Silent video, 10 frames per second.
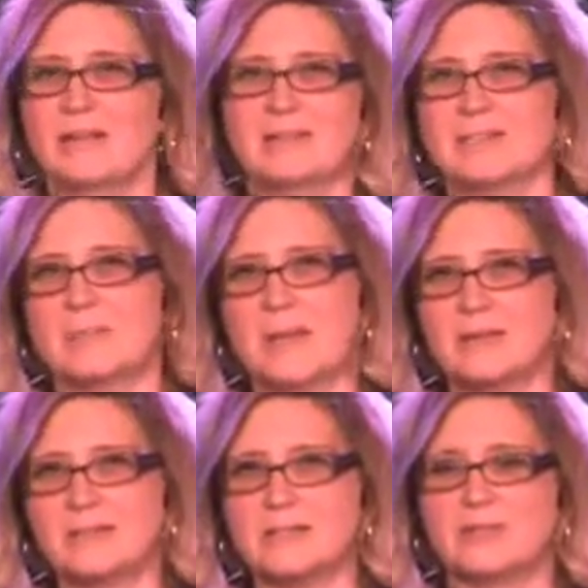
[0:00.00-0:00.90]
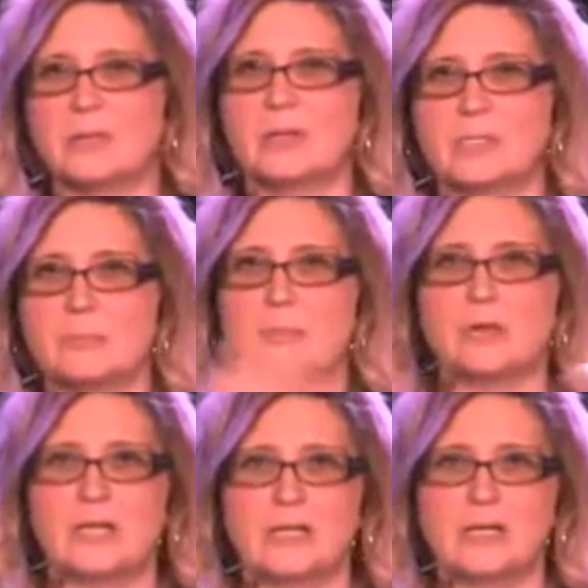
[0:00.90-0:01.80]
the spelling's different, but it's
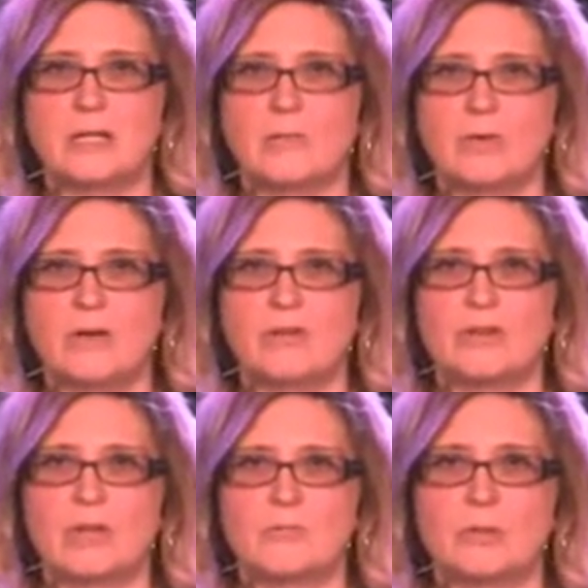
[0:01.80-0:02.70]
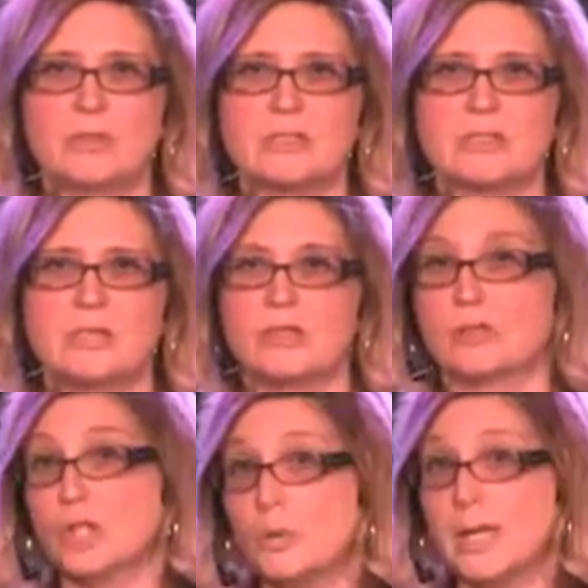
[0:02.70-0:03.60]
brewery, and then wherever that brewery's
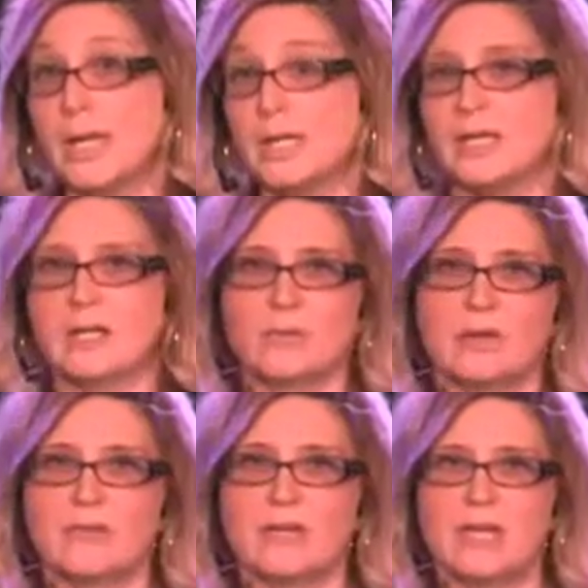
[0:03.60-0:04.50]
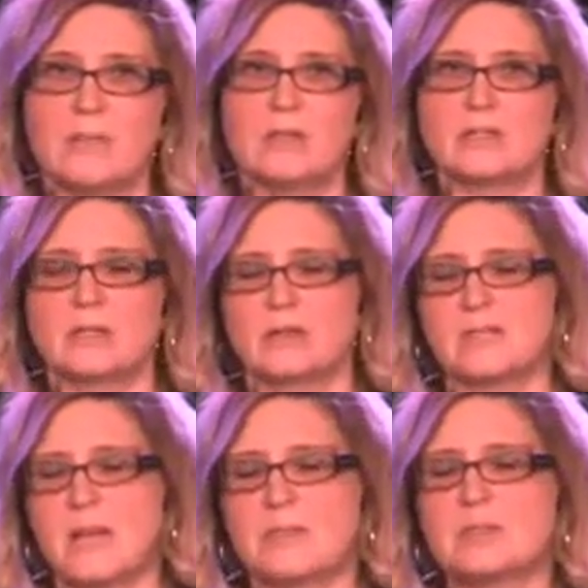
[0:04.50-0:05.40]
either located or whatever the name is, and
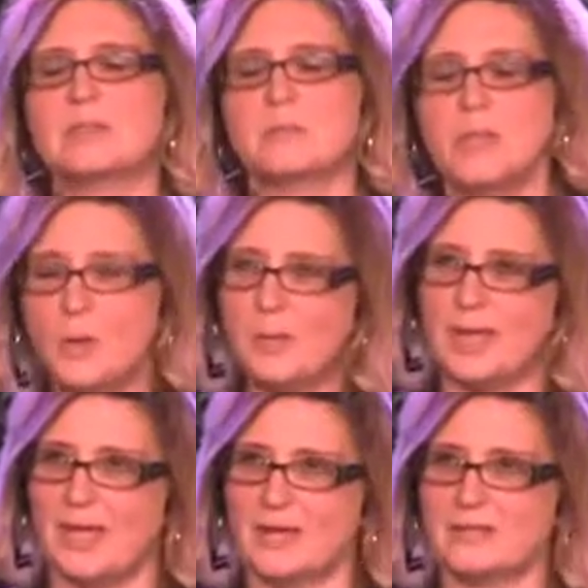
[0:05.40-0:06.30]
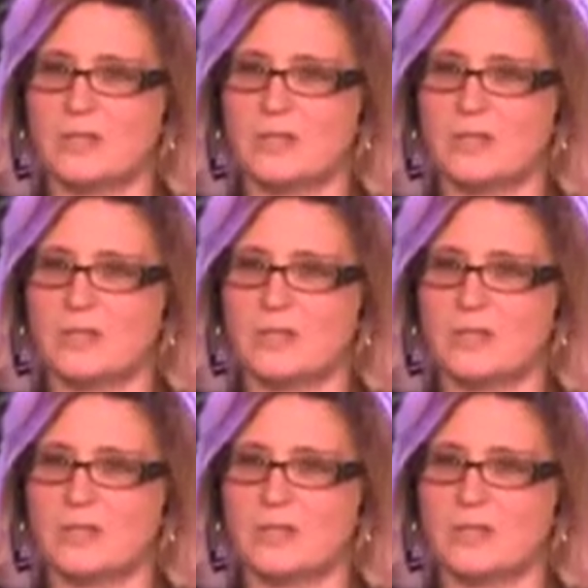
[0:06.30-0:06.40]
ours happens to be Ommegang.